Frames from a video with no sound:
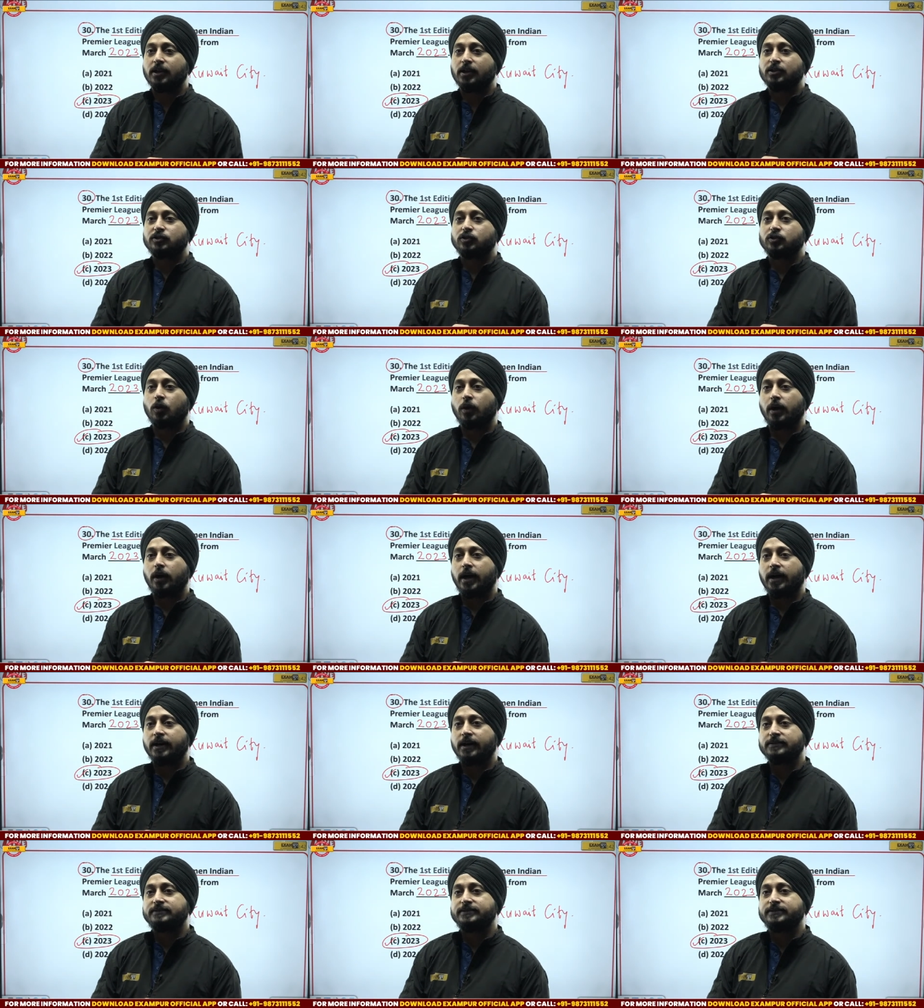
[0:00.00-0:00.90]
So
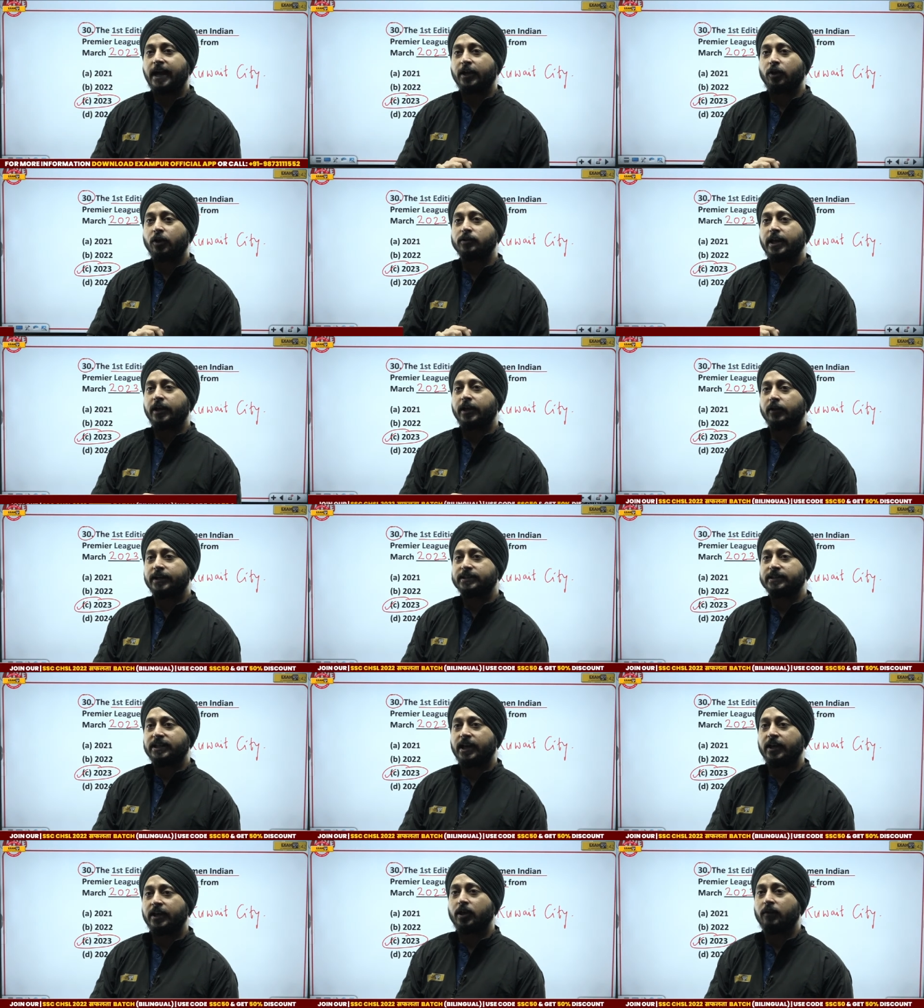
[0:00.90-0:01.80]
uh, thank you thank you guys
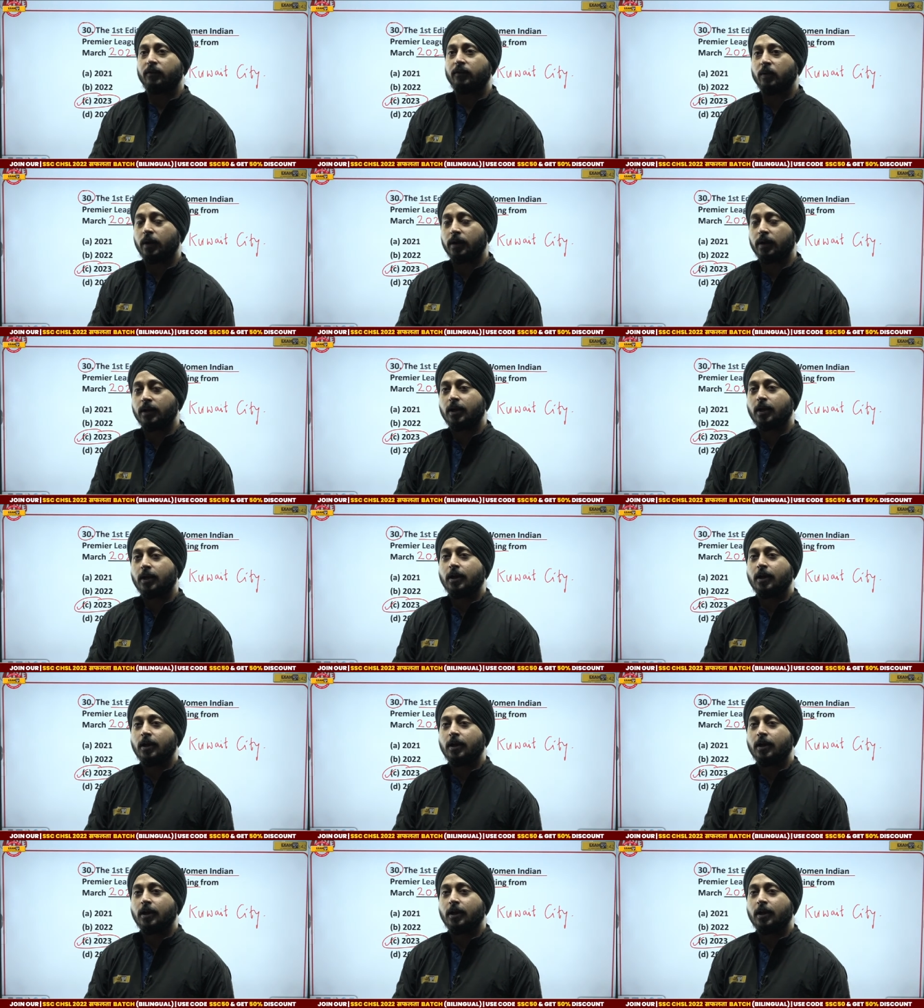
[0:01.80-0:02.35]
thank you everyone.